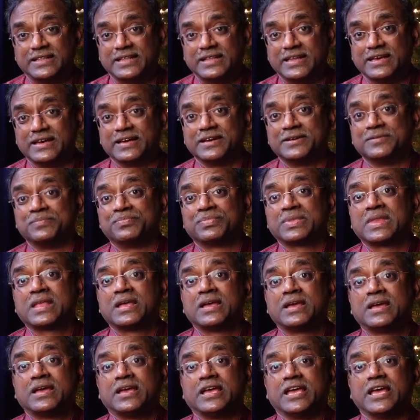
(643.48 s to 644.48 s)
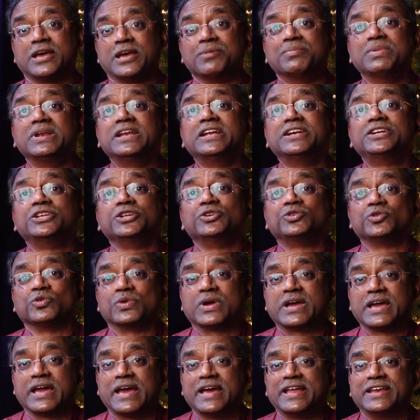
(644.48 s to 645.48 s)
the ability to
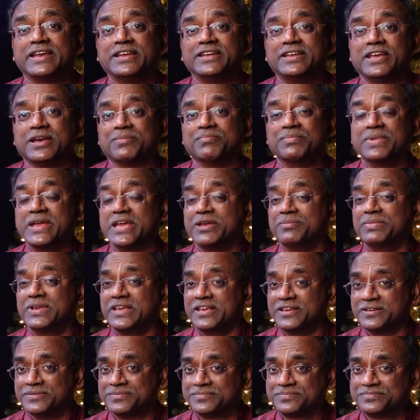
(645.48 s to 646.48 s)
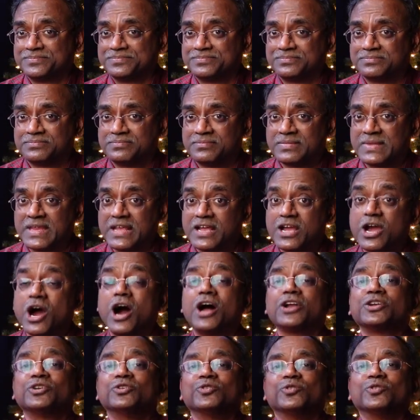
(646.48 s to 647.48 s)
carry a baby.
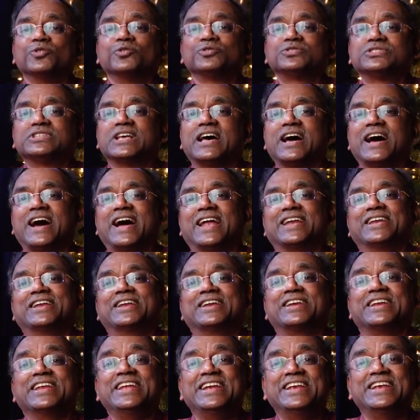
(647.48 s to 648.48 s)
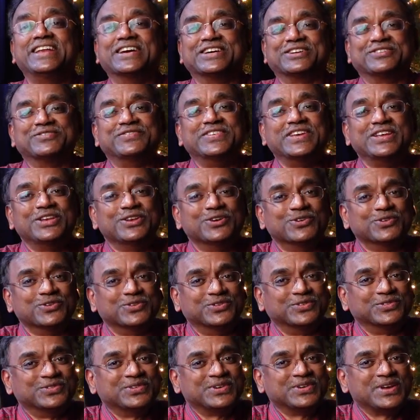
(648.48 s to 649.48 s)
God knows, and reader, we know.
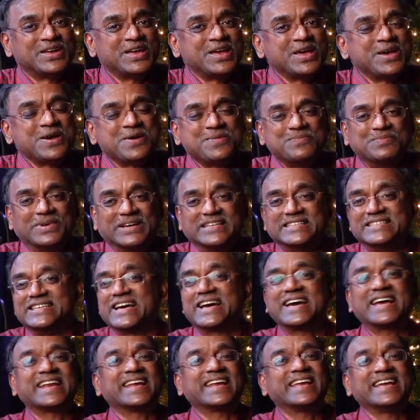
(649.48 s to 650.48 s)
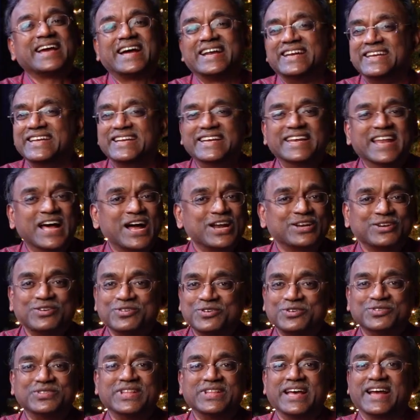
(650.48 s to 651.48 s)
But Zechariah did not
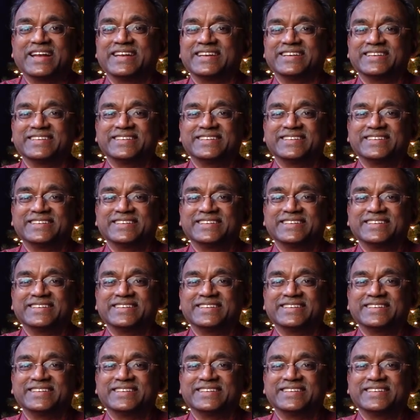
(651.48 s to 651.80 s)
know that.